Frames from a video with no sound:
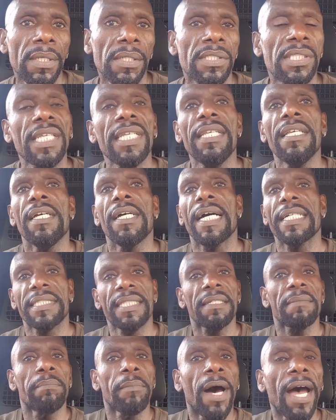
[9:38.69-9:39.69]
See, I
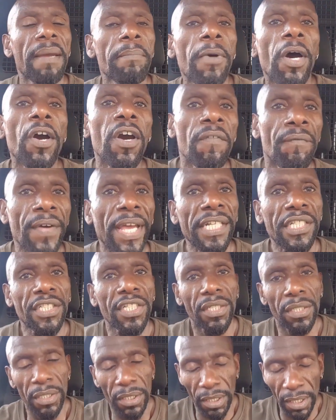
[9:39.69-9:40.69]
said my
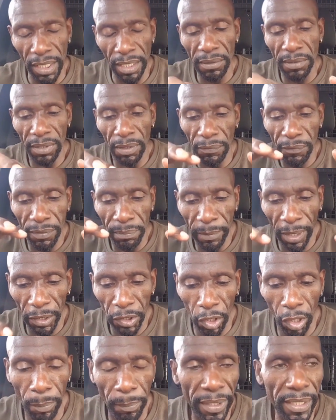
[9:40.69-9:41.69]
motivation in terms of
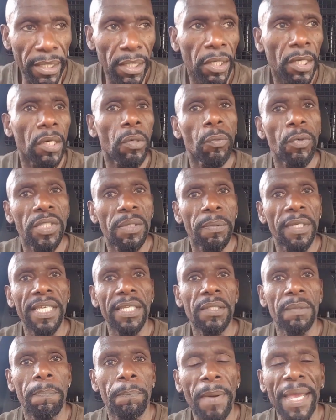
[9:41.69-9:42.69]
my comment
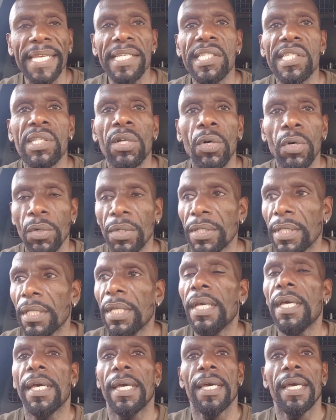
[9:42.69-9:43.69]
is based on
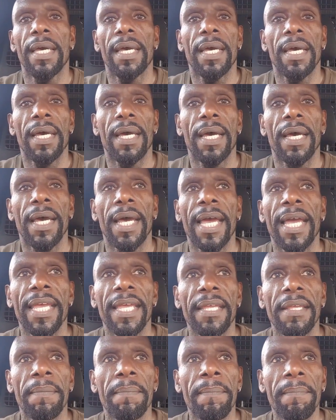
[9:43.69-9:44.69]

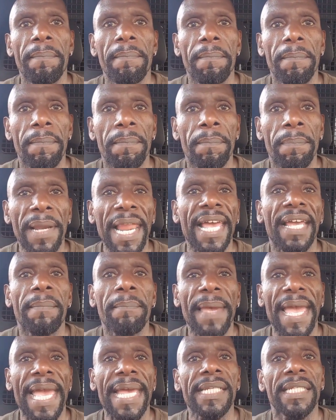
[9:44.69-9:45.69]
a black
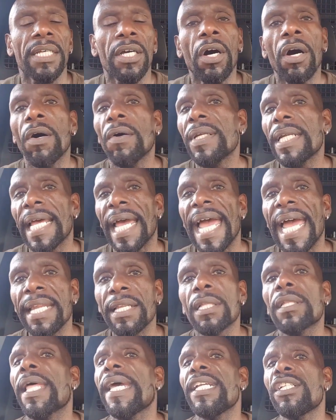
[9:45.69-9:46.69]
man can't
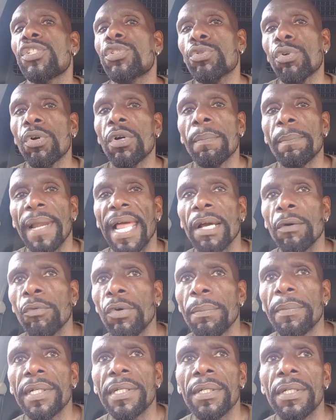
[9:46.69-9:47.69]
handle a strong black
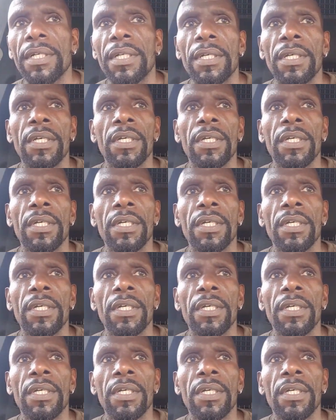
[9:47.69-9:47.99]
woman.